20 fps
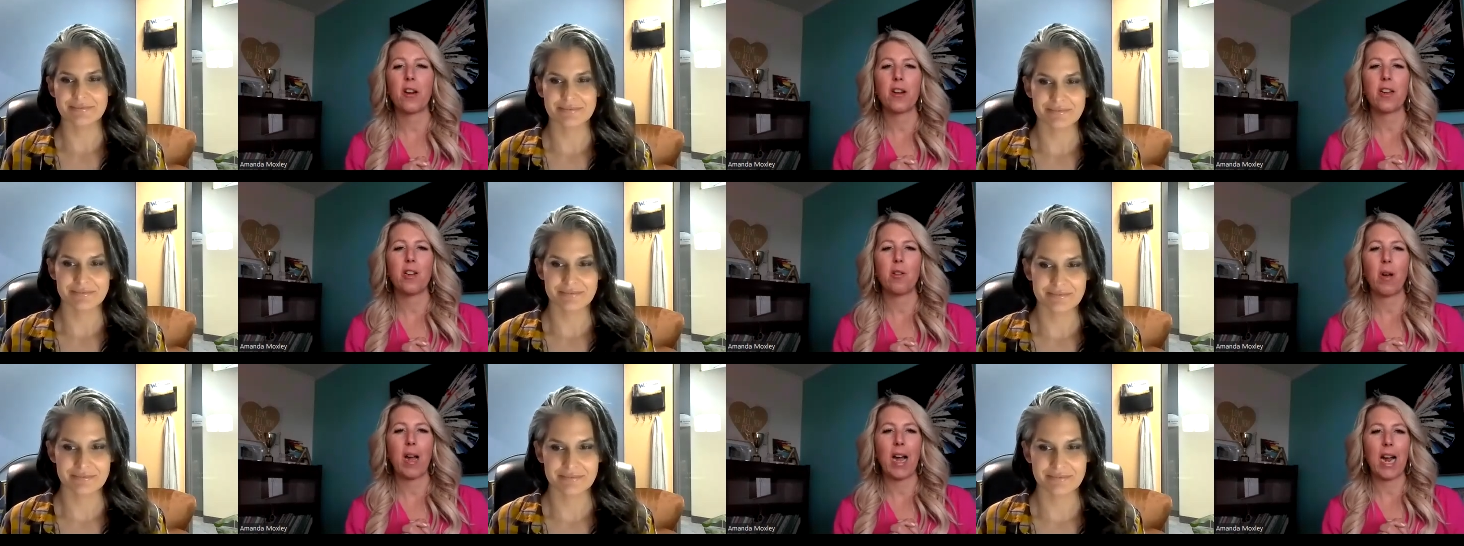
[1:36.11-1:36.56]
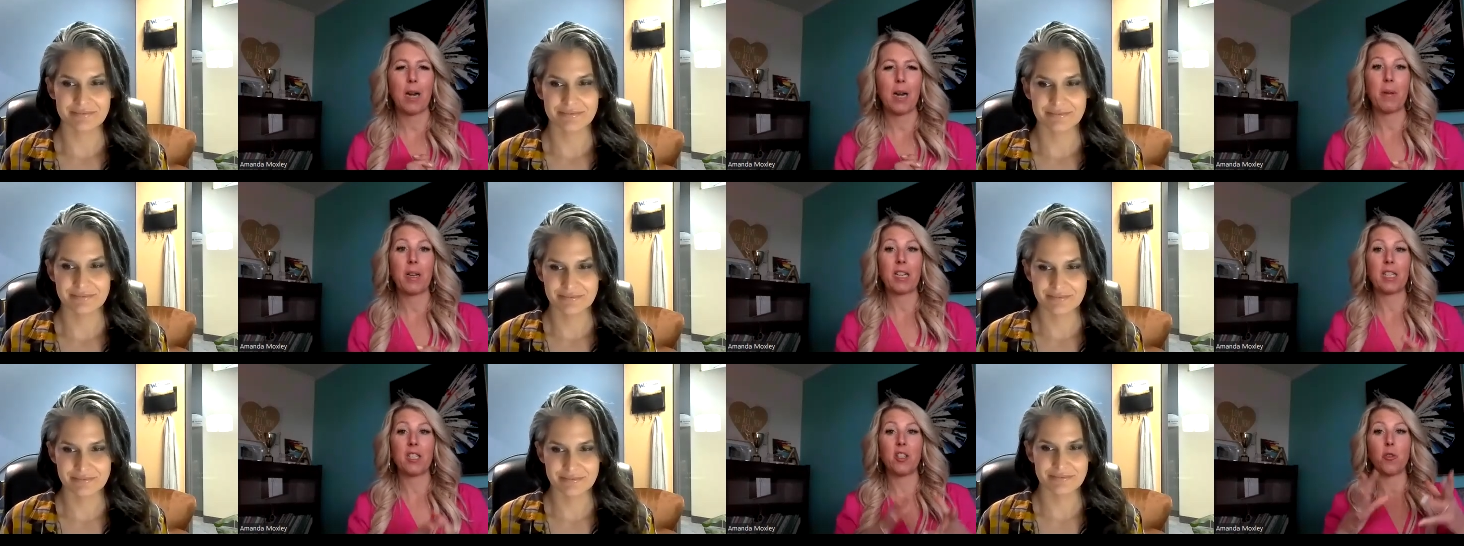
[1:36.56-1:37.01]
Speaker 1: fear you
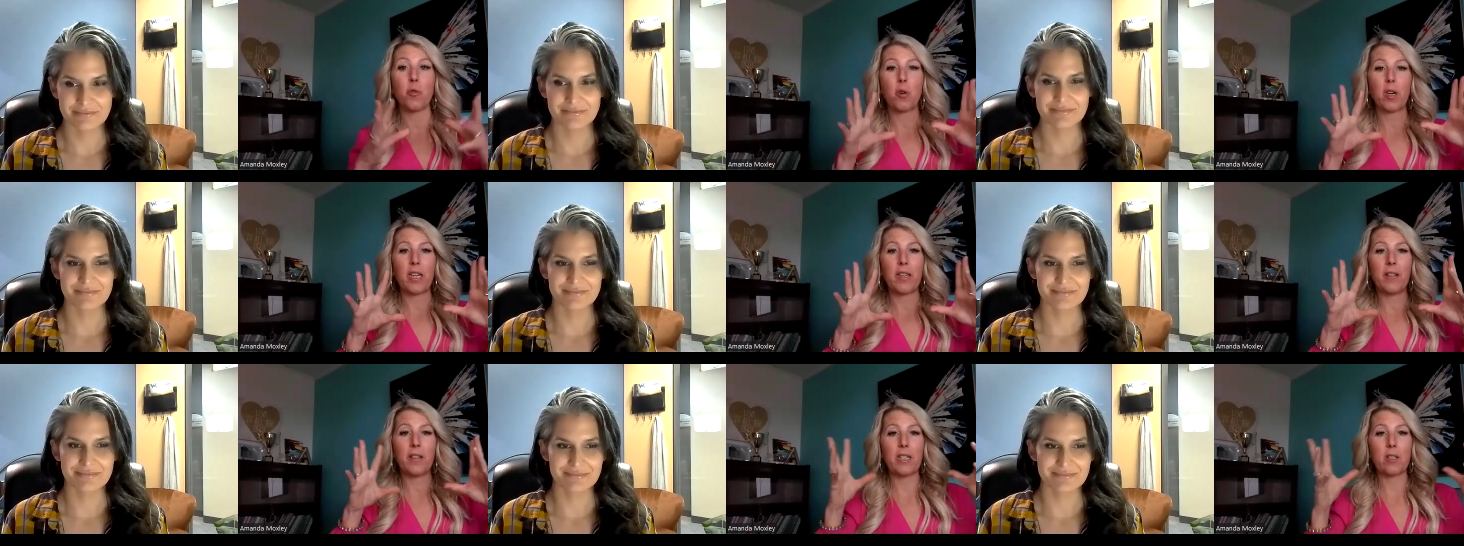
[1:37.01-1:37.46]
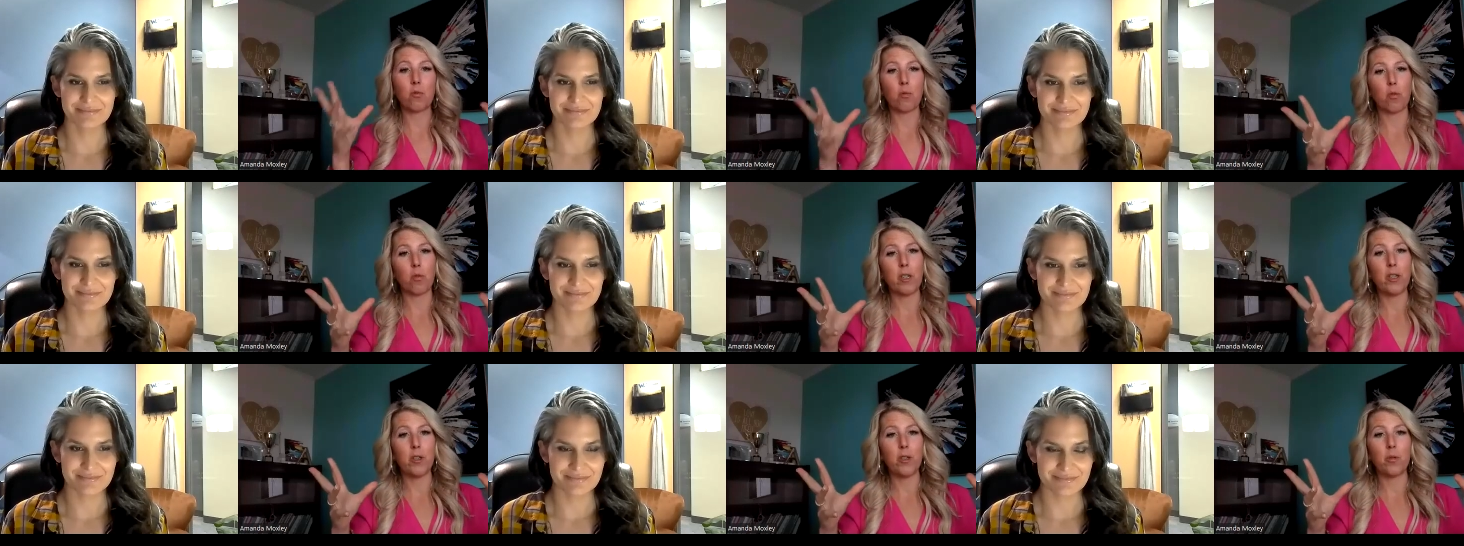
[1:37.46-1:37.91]
had because you were in
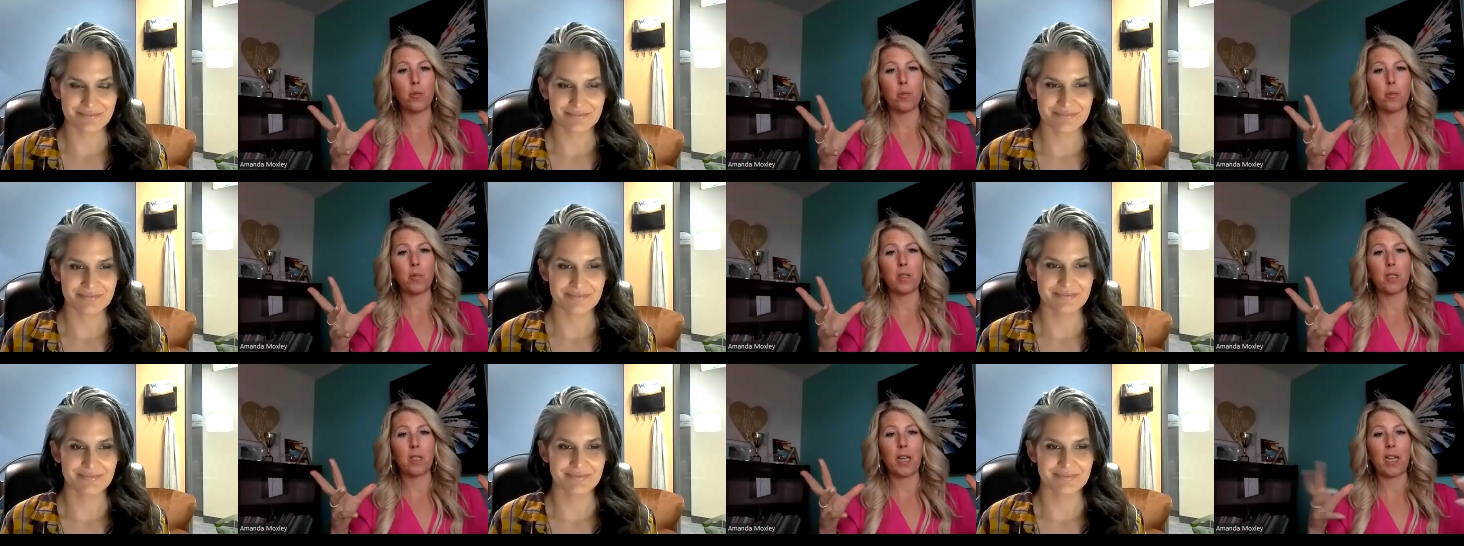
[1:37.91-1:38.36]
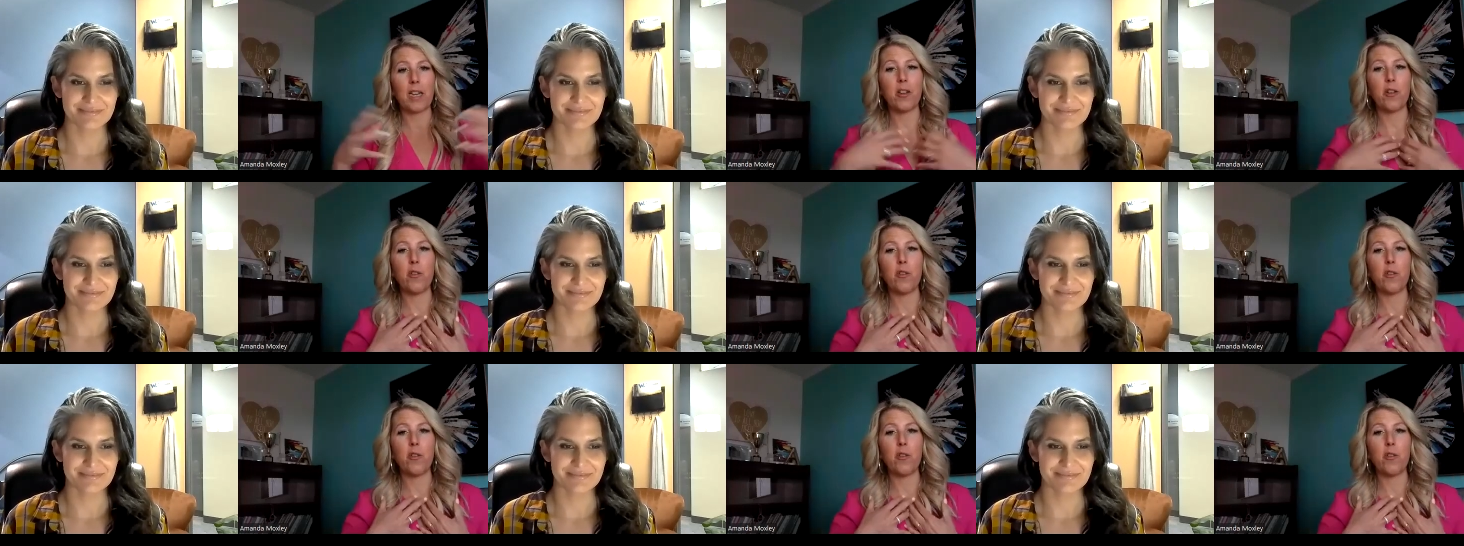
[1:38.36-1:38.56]
these rooms